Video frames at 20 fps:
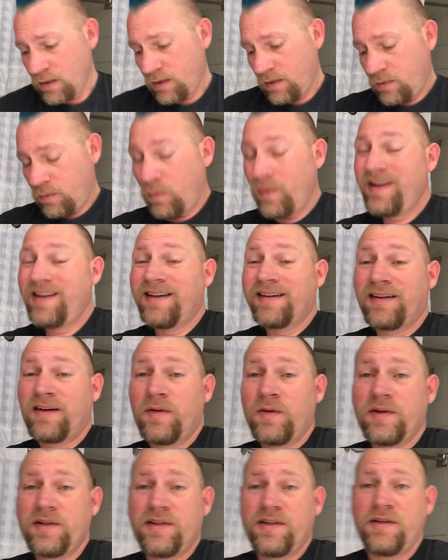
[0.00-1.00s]
We are
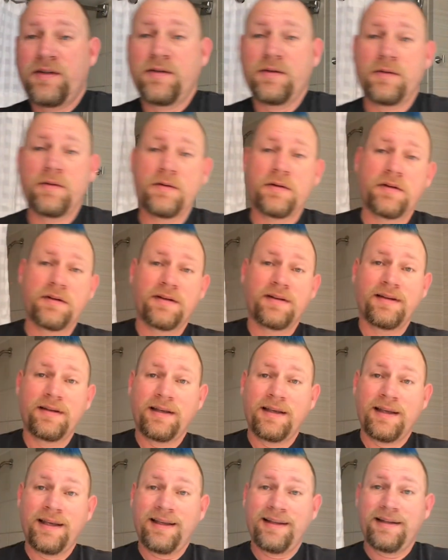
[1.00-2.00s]
going to
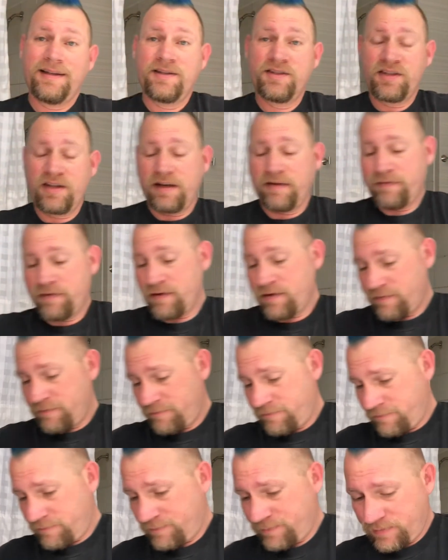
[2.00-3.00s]
kick this shave
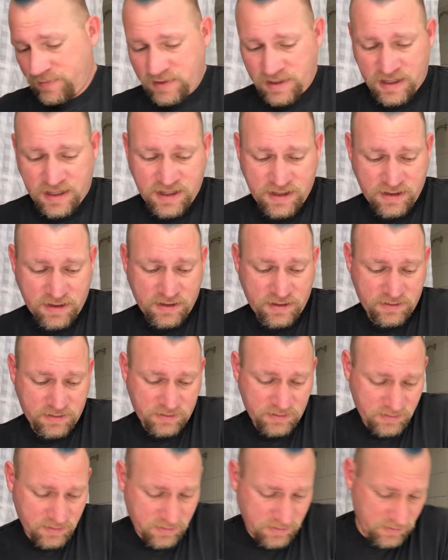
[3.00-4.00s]
off and
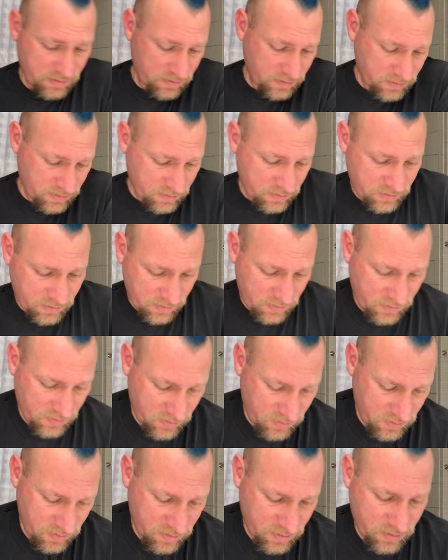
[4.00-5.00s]

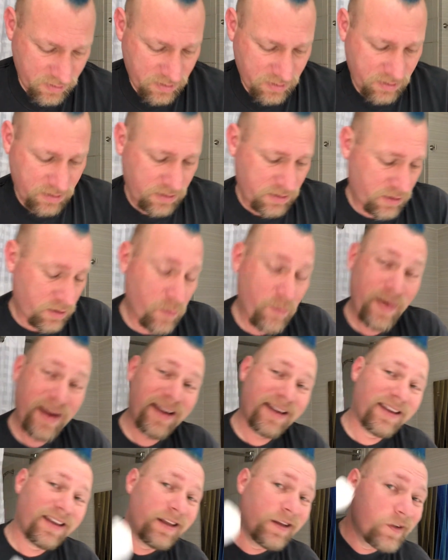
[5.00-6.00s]
start
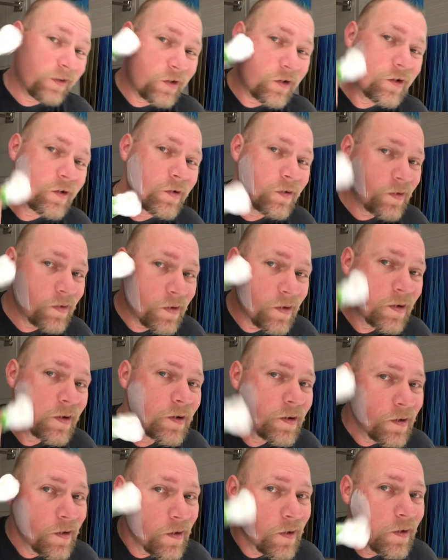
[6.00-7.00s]
back into
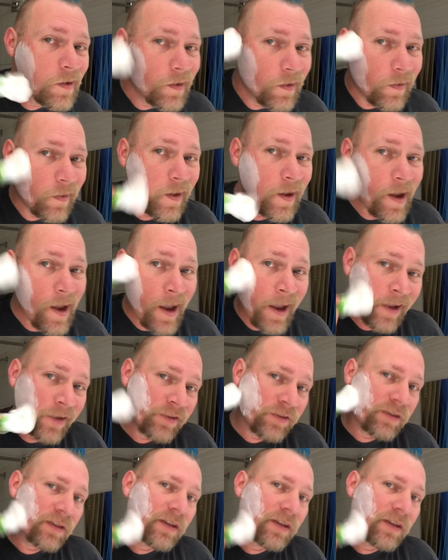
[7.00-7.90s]
the Ask